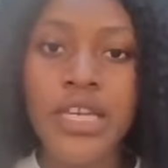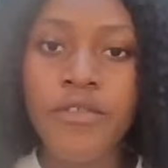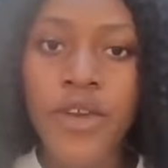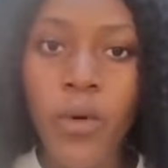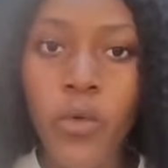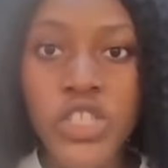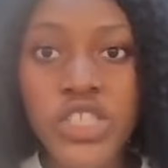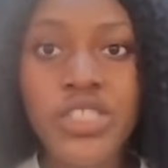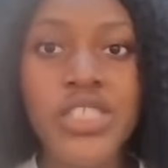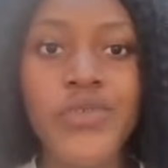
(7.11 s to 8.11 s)
If you are
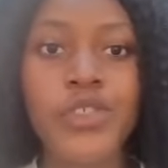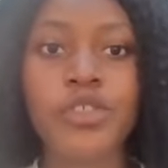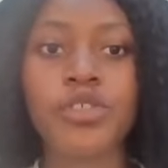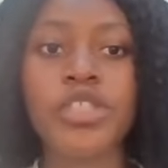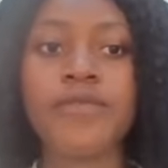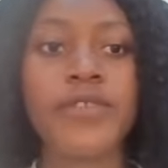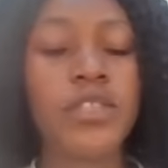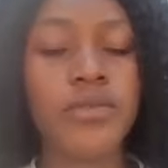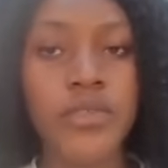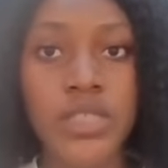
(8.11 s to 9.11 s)
watching this video training for
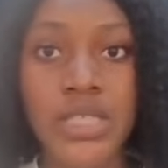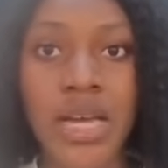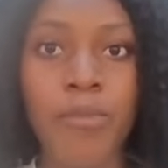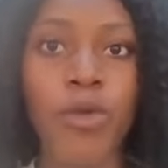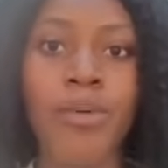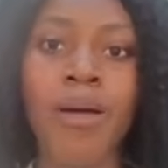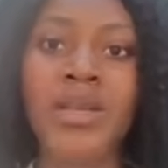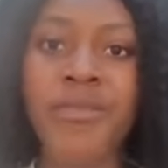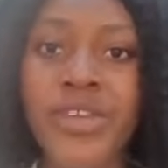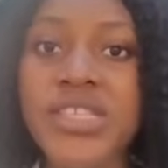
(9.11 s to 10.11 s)
the first time, you
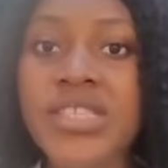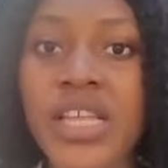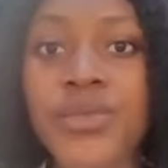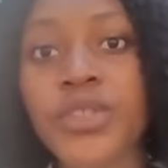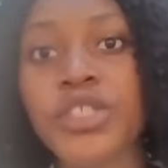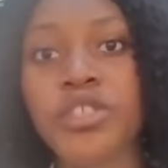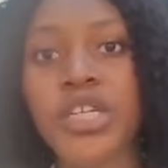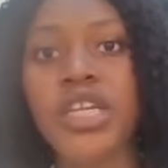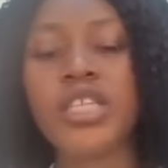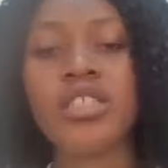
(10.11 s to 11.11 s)
probably registered for the
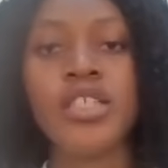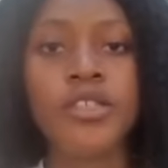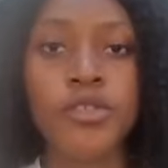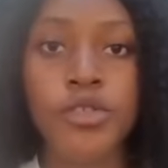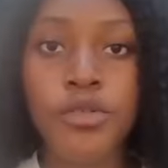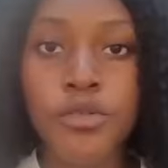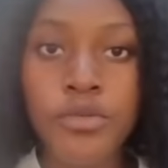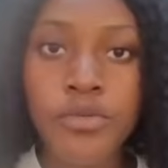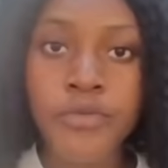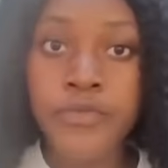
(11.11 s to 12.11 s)
training
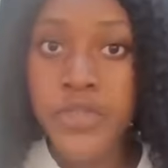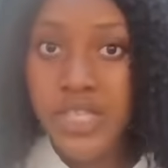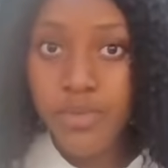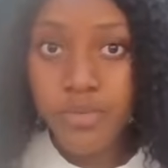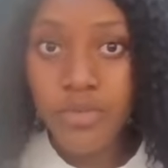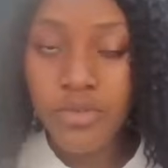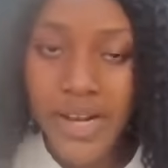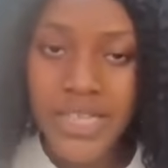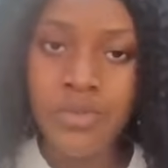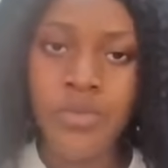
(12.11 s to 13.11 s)
through Facebook, right?